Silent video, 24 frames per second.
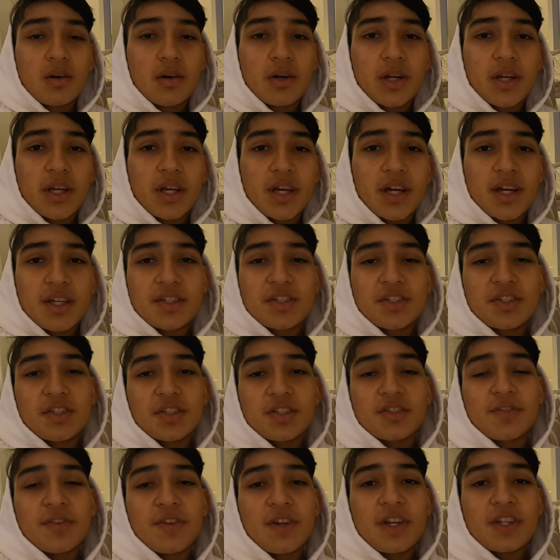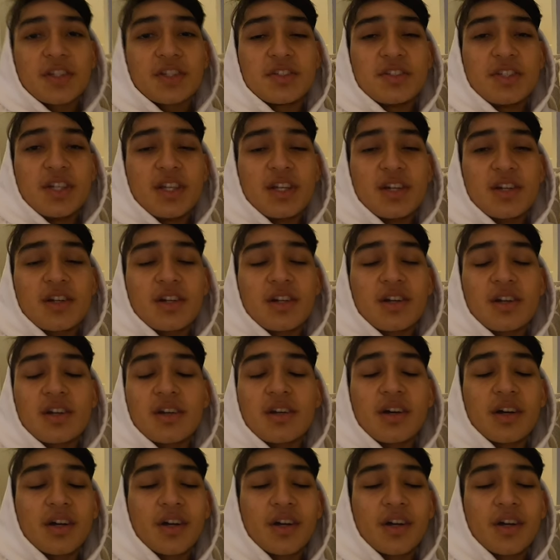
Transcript: All right, guys, just finished dinner.